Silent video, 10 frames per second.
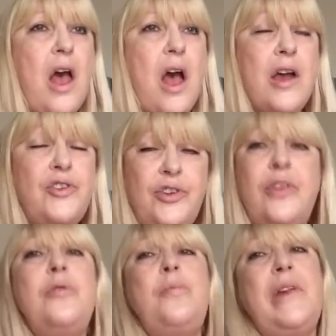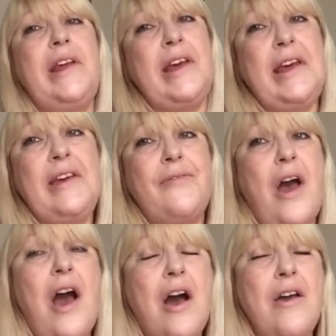I do believe
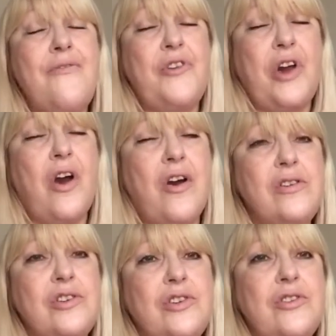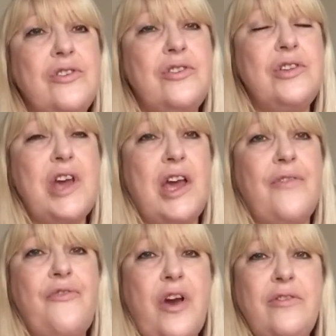I forgot to take a
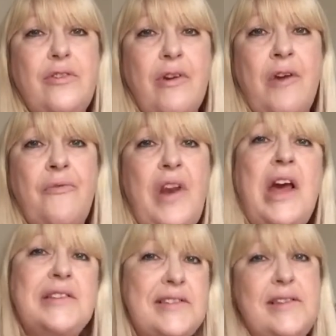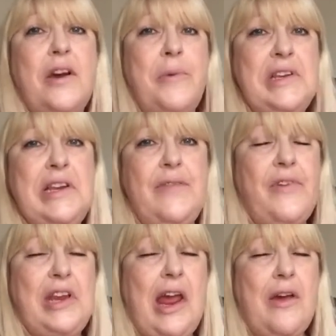photograph last time I did a
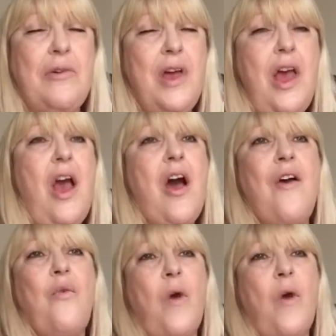video of